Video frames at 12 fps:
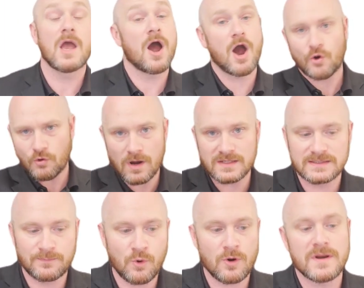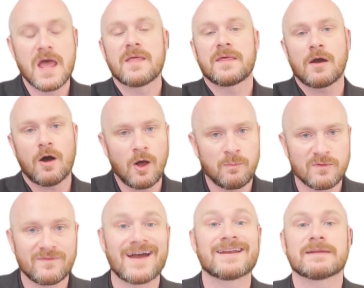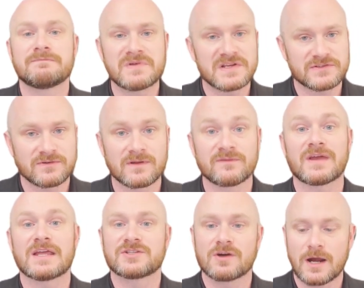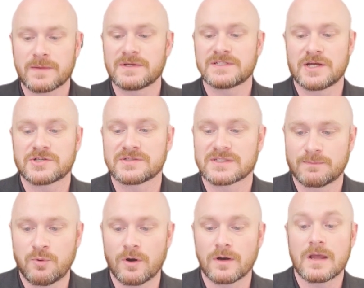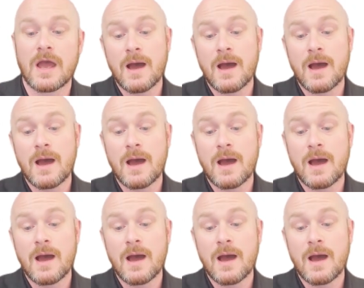Across the board, they all provide administrative and documentation support.